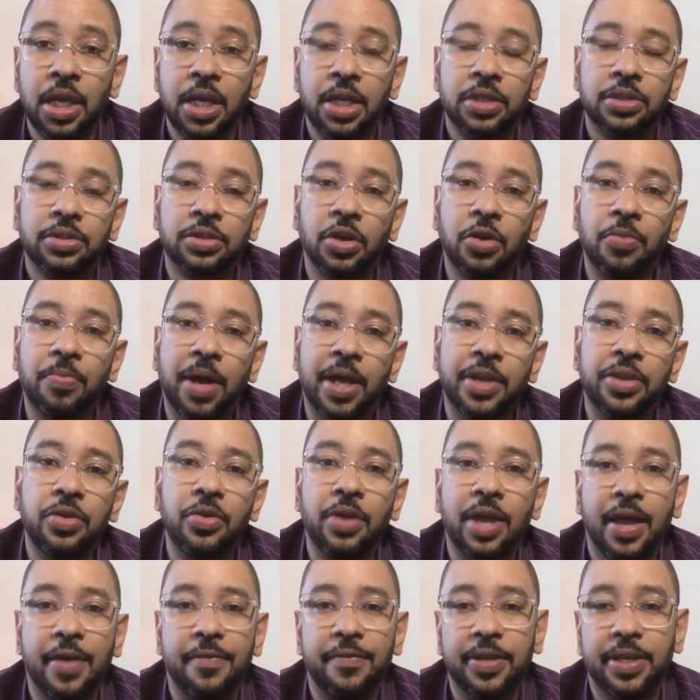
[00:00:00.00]
So by you
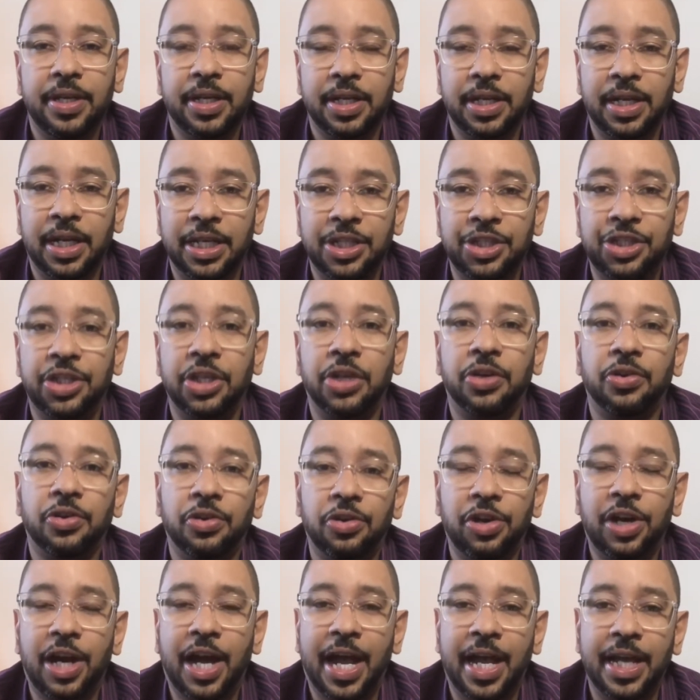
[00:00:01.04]
having a
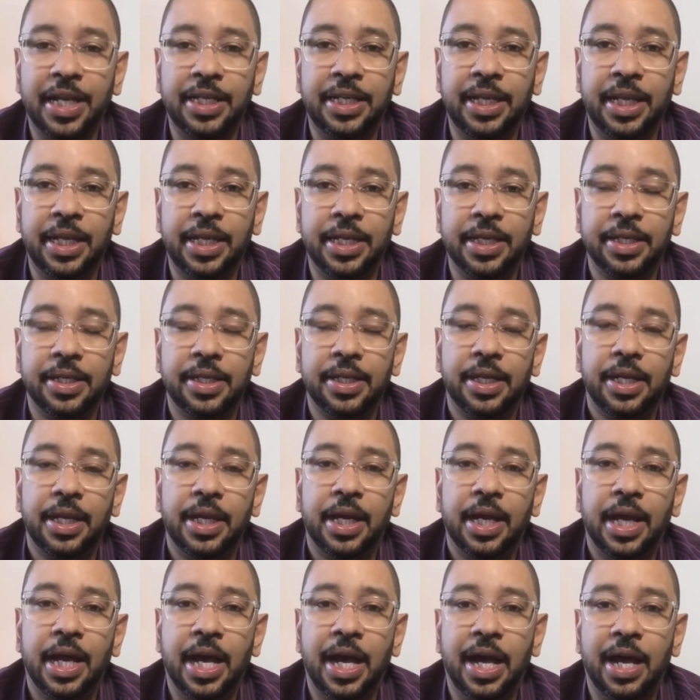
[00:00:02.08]
general idea
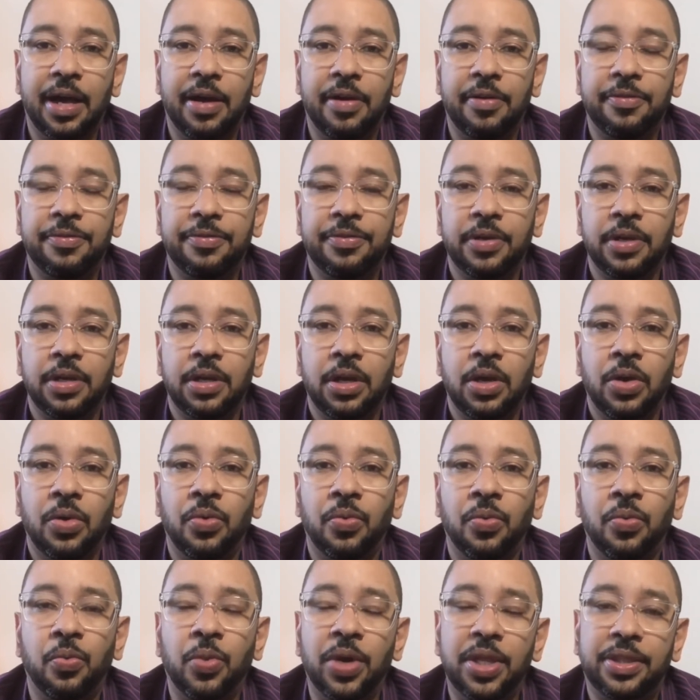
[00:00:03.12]
of
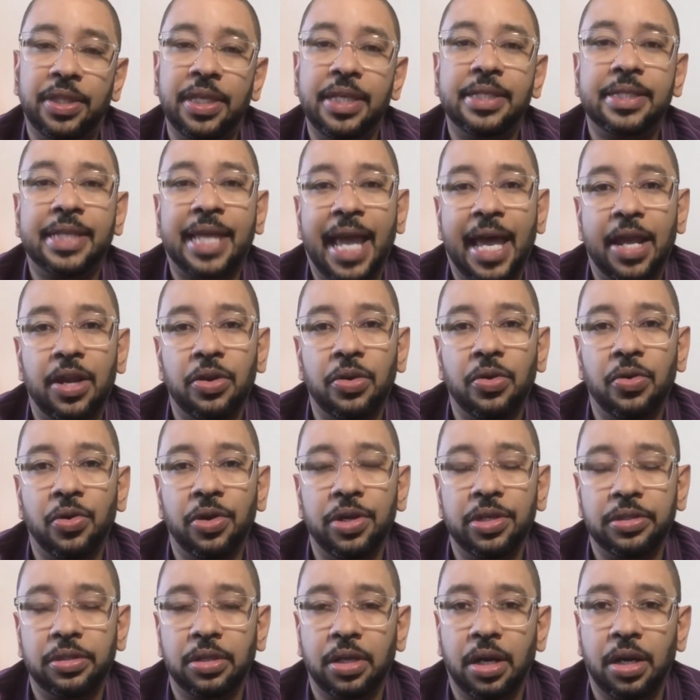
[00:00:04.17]
what these
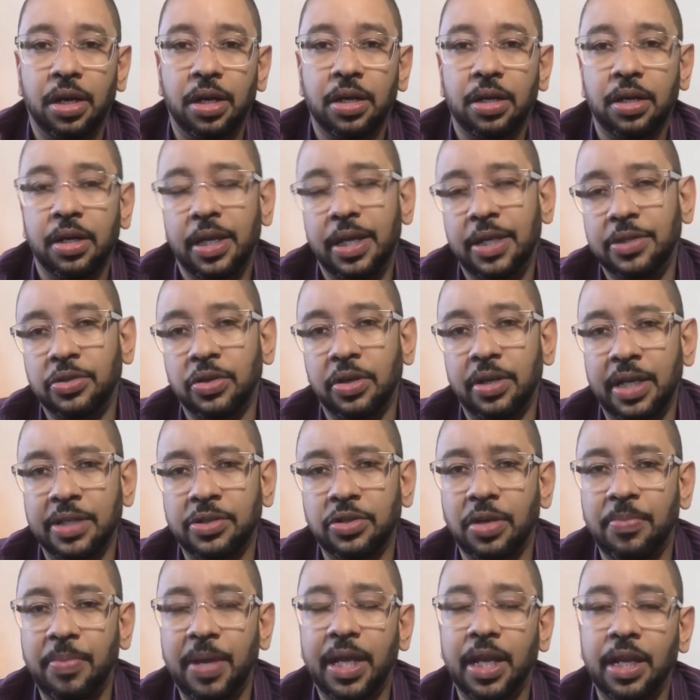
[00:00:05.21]
categories are, it's going
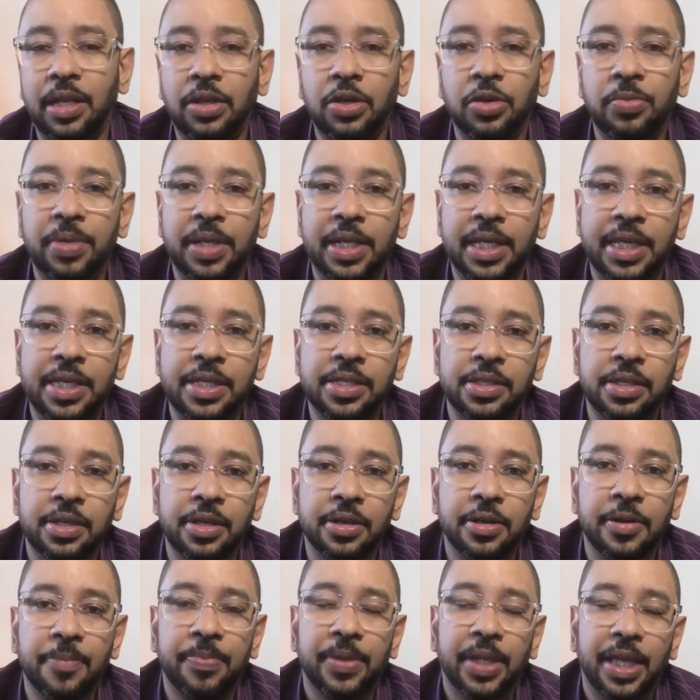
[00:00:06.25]
to make it a little bit
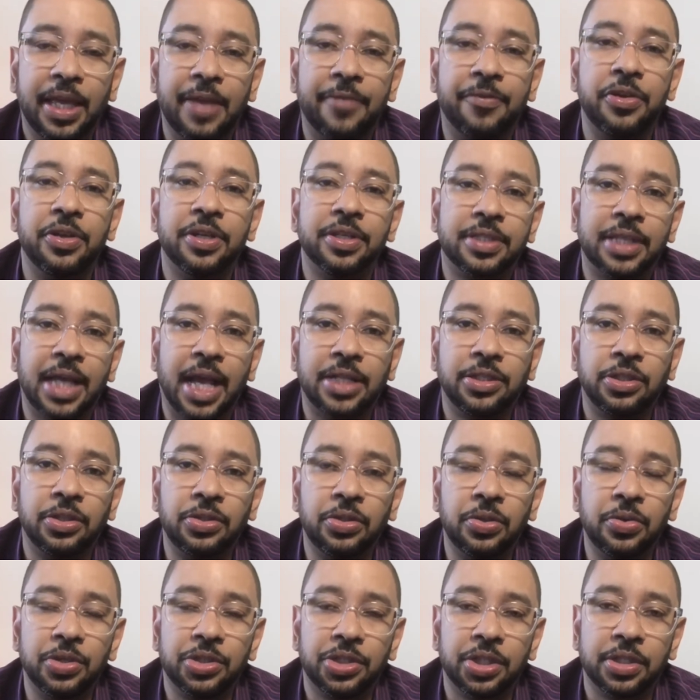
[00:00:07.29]
easier if you decide to
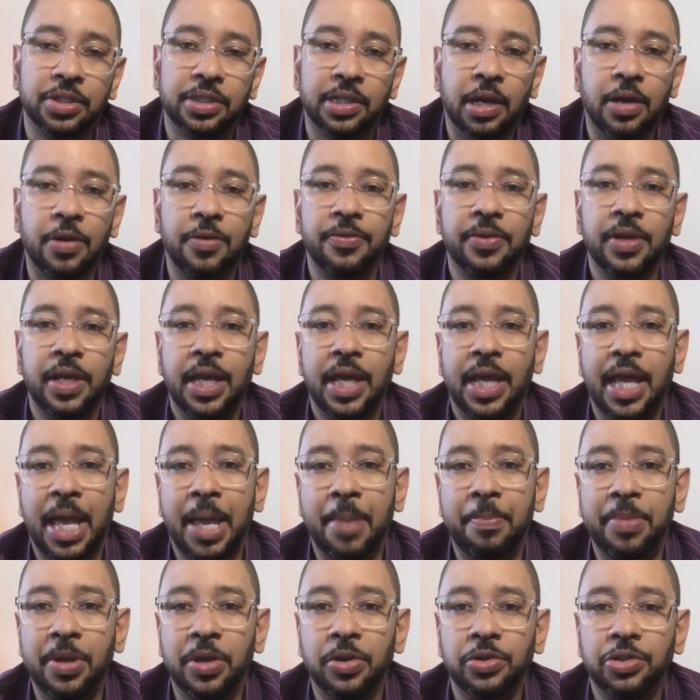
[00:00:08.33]
do it yourself
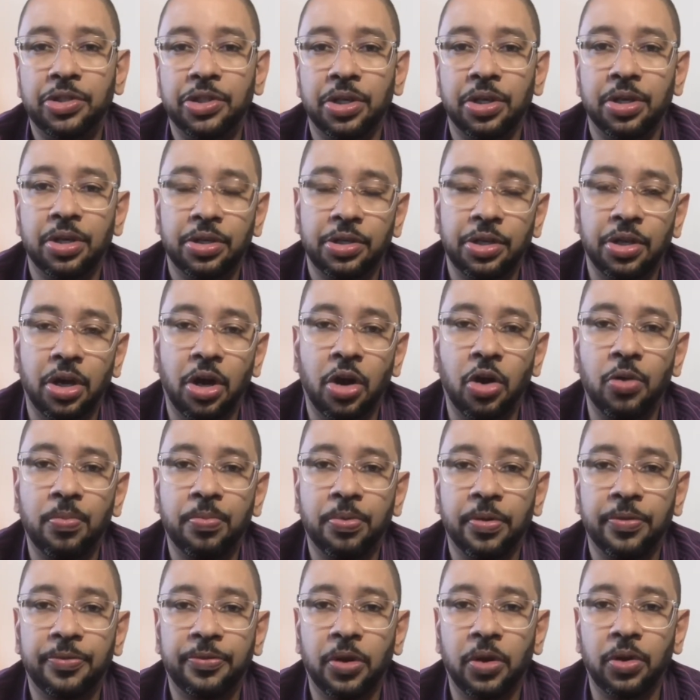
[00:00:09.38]
and build your own
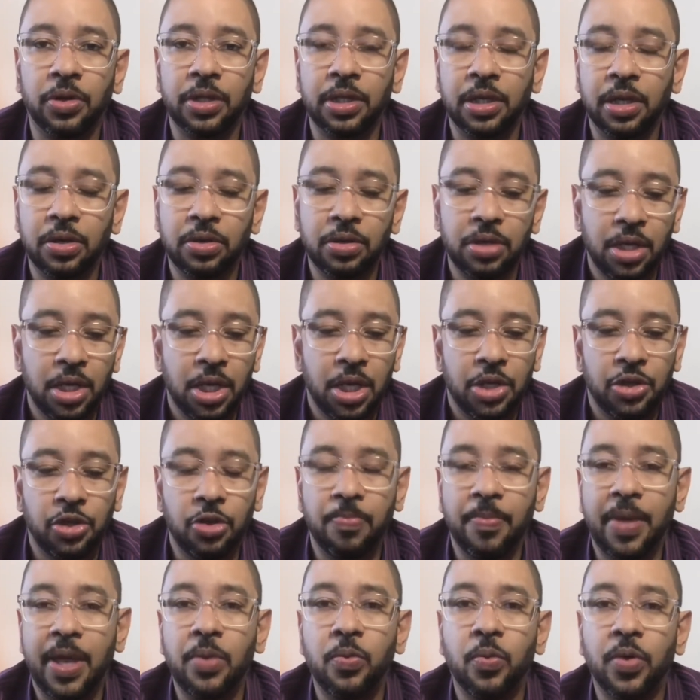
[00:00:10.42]
portfolio. You
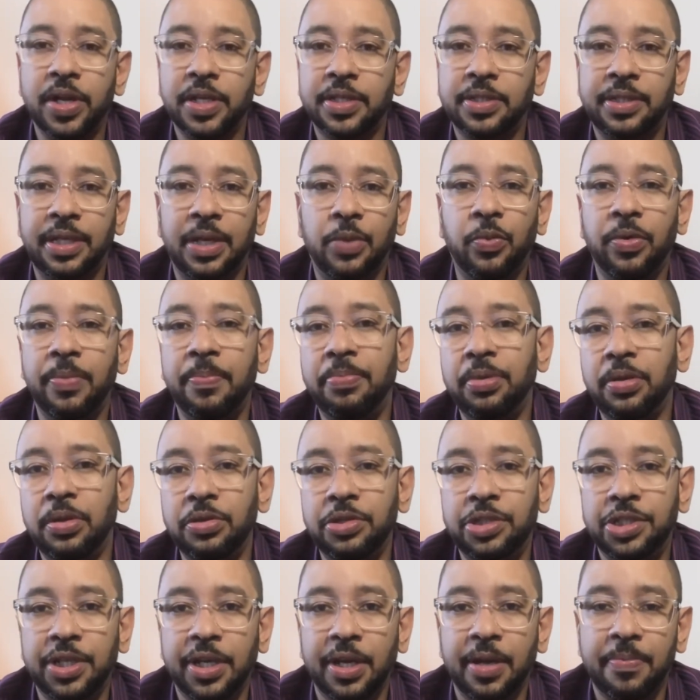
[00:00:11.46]
may want to stick with blue
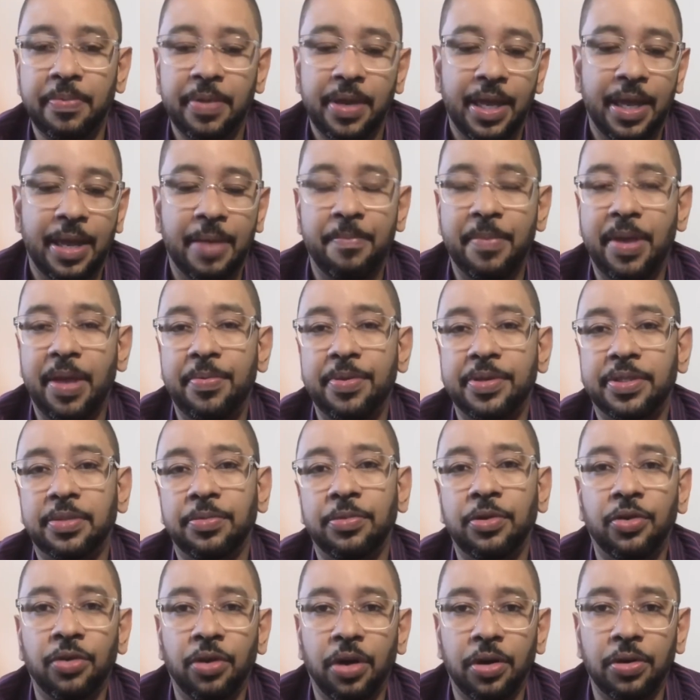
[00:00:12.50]
chip and maybe some
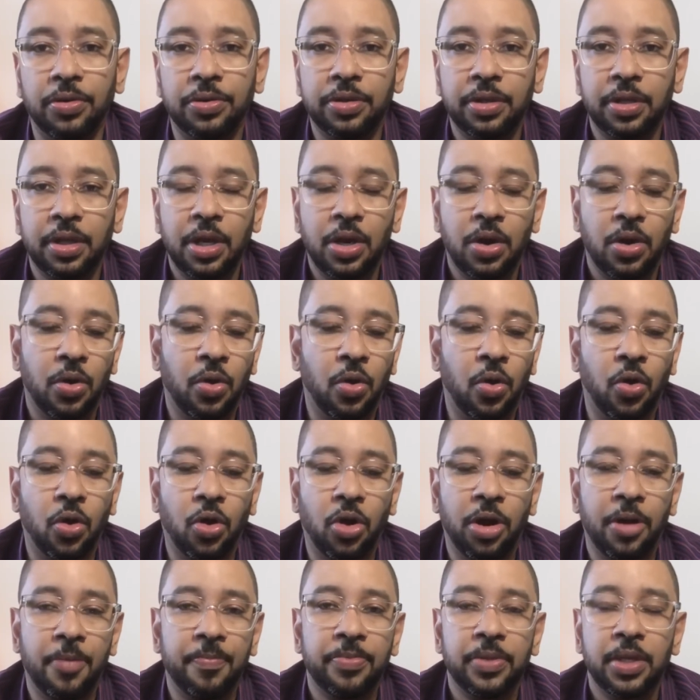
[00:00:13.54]
growth,
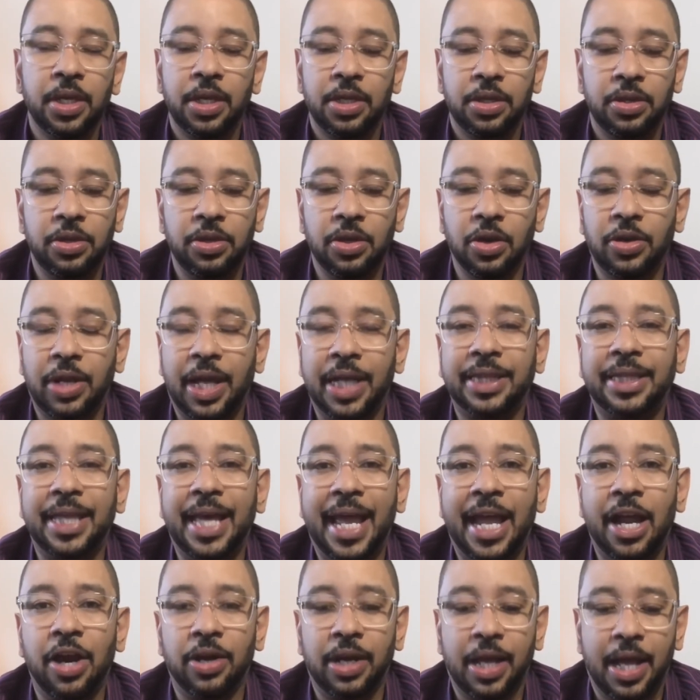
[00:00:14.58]
or like the
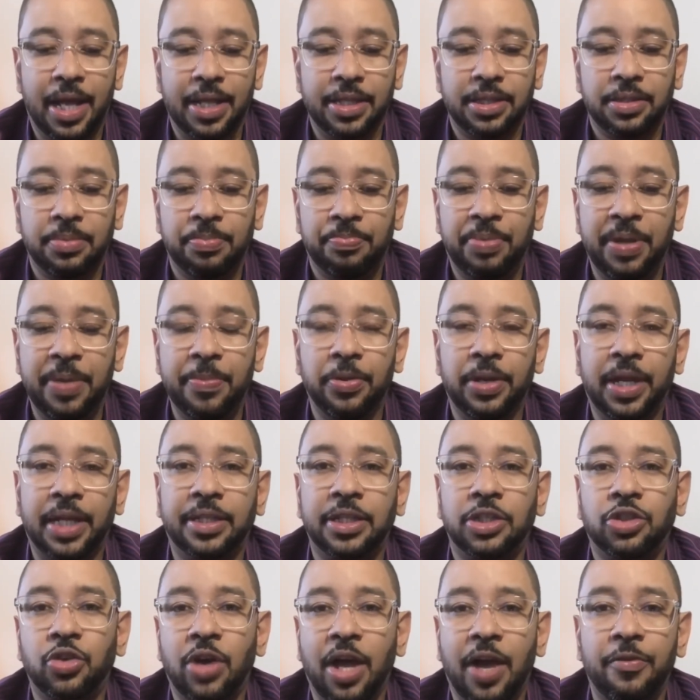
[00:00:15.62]
airlines, people like
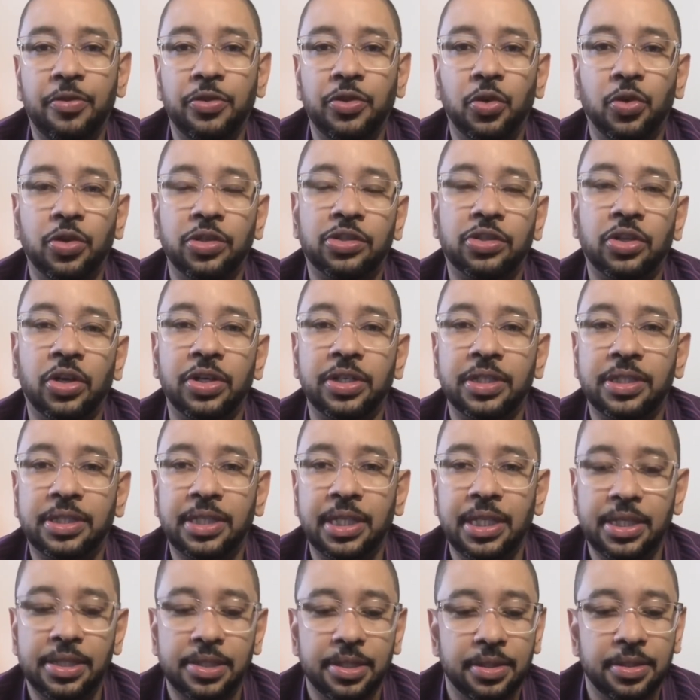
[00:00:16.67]
to travel during certain
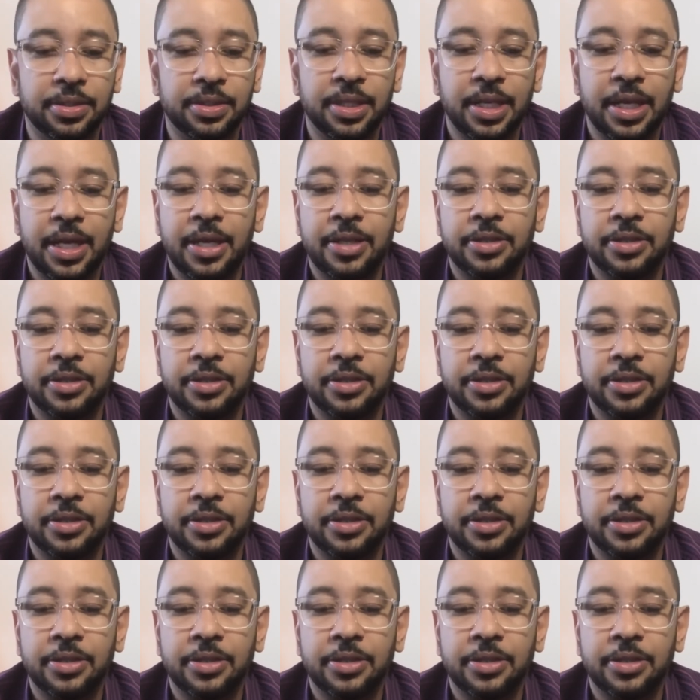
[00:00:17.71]
seasons.